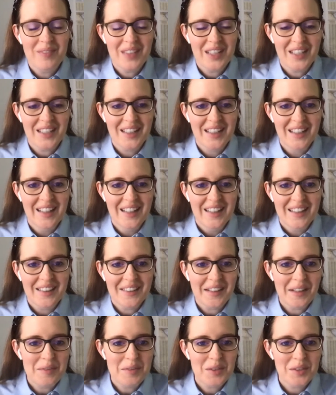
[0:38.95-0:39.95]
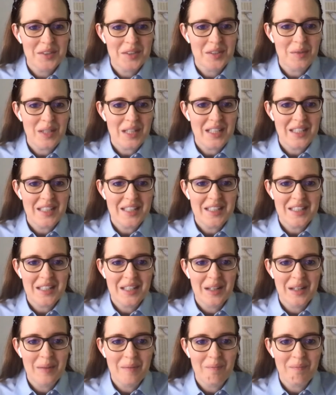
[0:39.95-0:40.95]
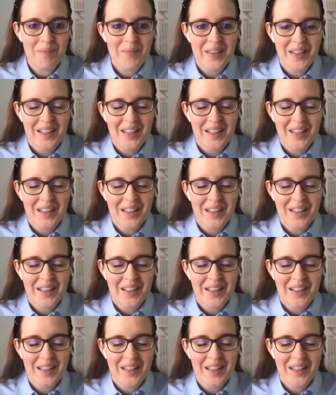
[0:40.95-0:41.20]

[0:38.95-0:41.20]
the life skills that we can teach them,